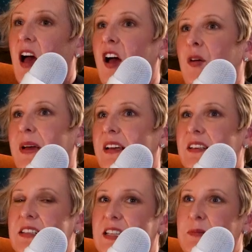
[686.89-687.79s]
Oh my
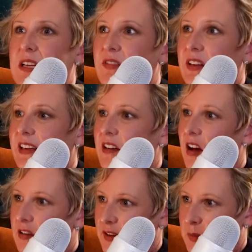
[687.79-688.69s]
goodness, I'm definitely a
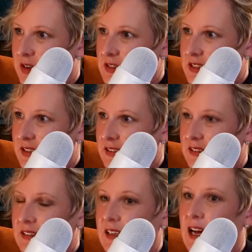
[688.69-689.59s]
coffee person.